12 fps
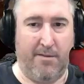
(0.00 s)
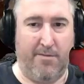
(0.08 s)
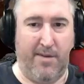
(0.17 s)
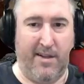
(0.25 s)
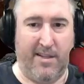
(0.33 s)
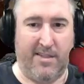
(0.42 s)

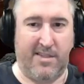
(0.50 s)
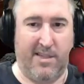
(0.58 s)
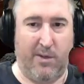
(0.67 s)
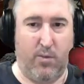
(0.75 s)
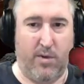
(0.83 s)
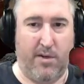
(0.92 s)
Finally see
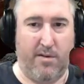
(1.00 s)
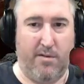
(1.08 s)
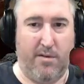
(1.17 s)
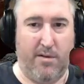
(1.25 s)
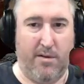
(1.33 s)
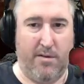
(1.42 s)
what
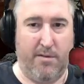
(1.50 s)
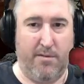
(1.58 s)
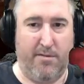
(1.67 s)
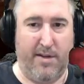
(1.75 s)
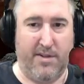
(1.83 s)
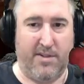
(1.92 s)

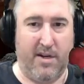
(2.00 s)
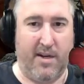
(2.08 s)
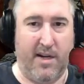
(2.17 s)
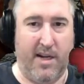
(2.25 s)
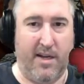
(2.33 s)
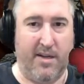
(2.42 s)
Ventar
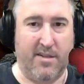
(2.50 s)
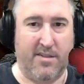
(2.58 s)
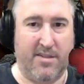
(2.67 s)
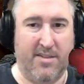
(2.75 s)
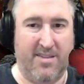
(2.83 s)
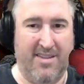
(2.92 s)

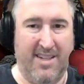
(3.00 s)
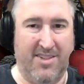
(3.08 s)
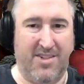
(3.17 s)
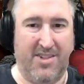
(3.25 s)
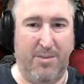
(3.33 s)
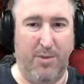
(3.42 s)
has. It's
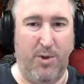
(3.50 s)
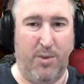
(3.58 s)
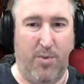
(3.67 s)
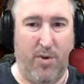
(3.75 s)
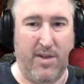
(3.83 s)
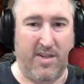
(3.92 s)
just immune to
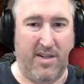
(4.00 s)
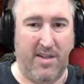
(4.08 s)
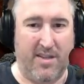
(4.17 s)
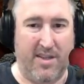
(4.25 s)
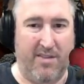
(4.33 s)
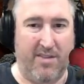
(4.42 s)
poison,
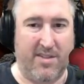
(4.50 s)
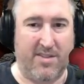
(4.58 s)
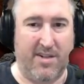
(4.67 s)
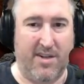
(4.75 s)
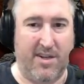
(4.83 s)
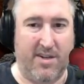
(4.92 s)
nothing even
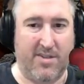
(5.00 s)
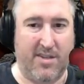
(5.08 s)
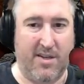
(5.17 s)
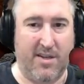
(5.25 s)
serious.